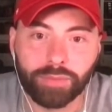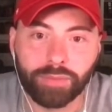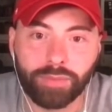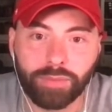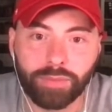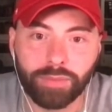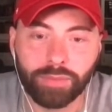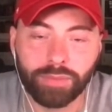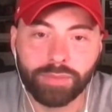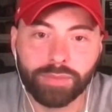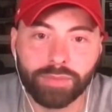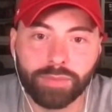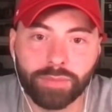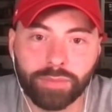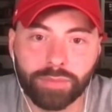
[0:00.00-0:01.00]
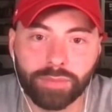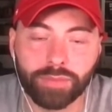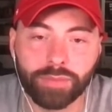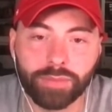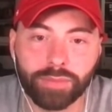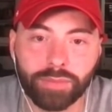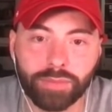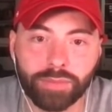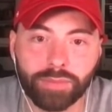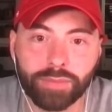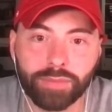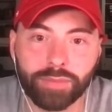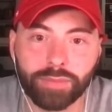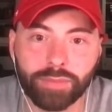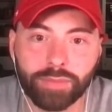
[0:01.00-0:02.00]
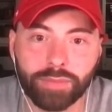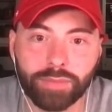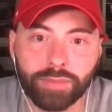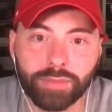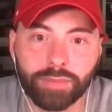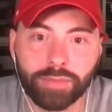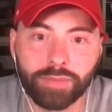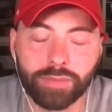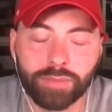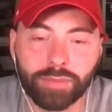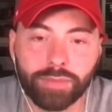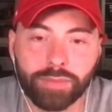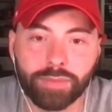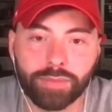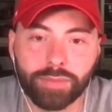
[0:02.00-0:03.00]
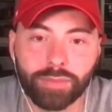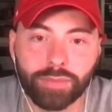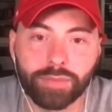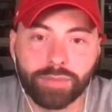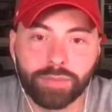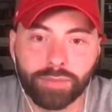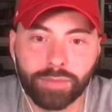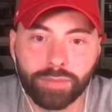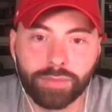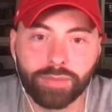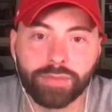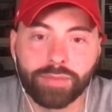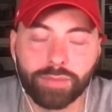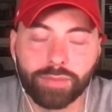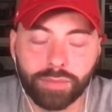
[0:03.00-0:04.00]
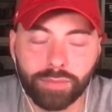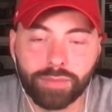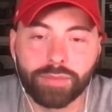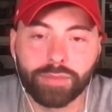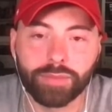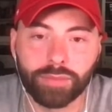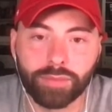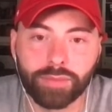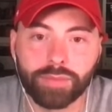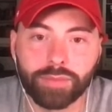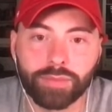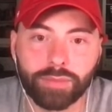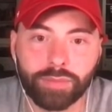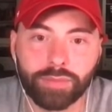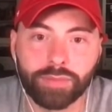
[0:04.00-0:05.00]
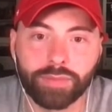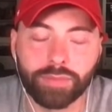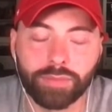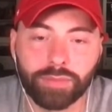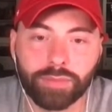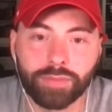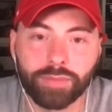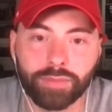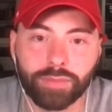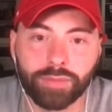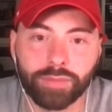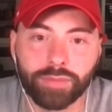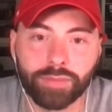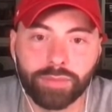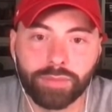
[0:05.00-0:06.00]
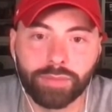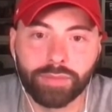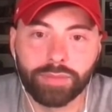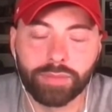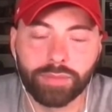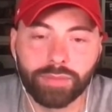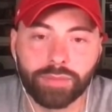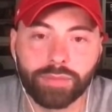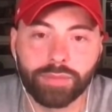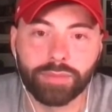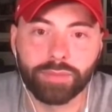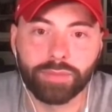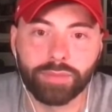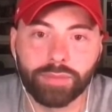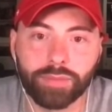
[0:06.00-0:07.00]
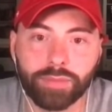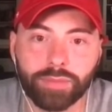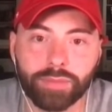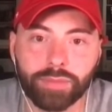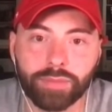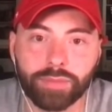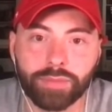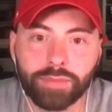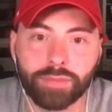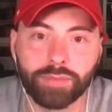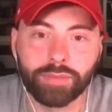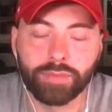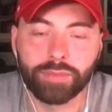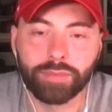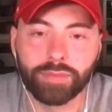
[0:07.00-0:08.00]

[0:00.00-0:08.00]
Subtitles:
(not speaking)